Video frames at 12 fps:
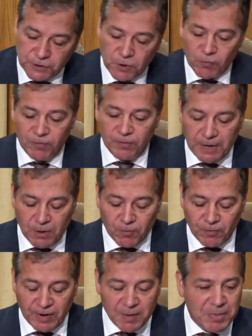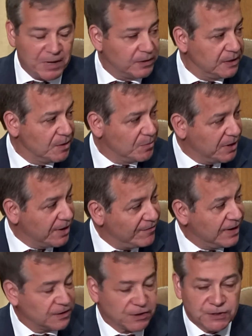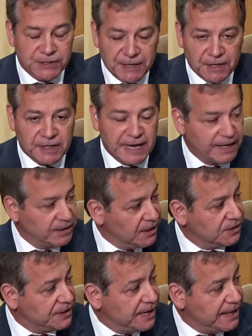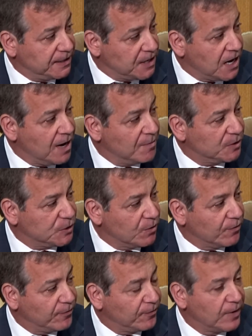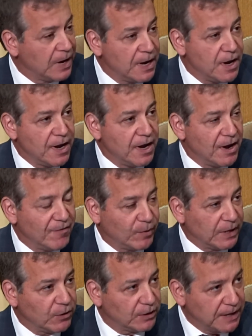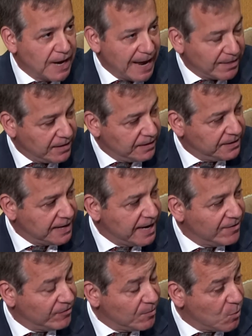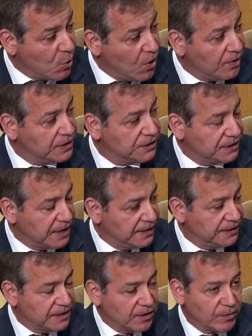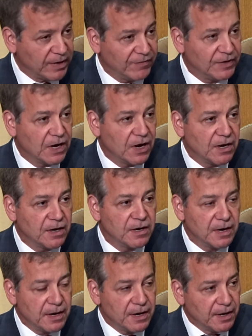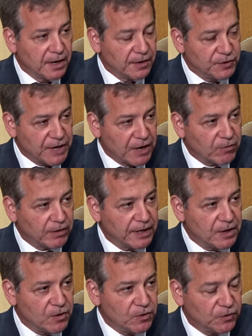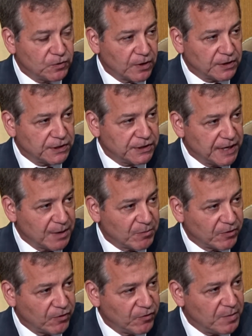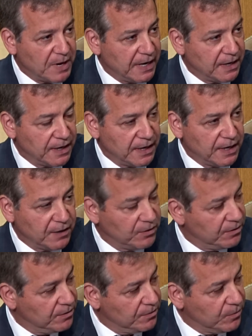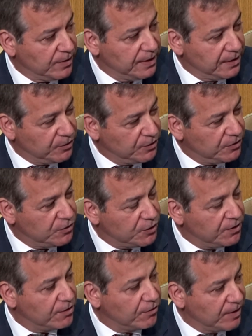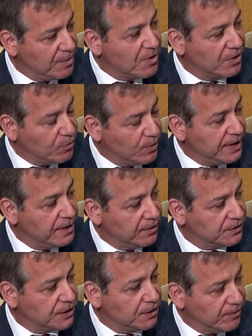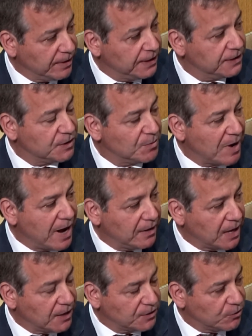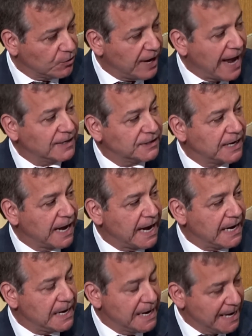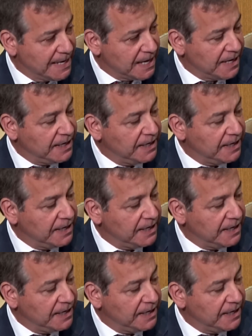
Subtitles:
So, you know, rebuilding the blood vessels in the leg does take time. So if we look at the data from all the studies that we've done, generally you start to see improvement within 2 to 3 month windows. So there really is a biological cascade that